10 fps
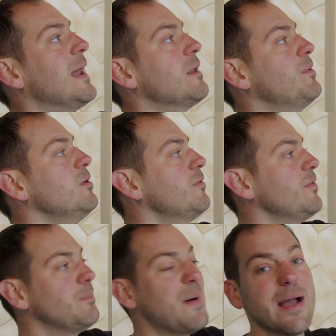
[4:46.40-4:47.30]
and a
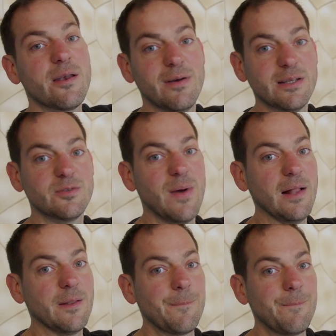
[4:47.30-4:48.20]
beautiful binder as
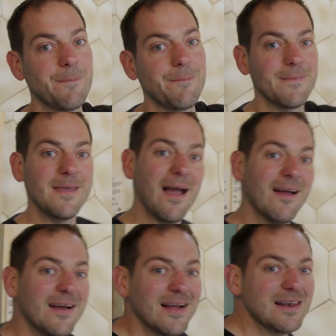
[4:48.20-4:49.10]
well. Yeah,
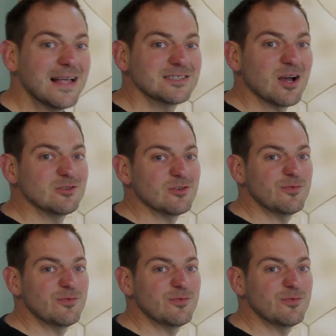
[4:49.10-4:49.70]
let's go to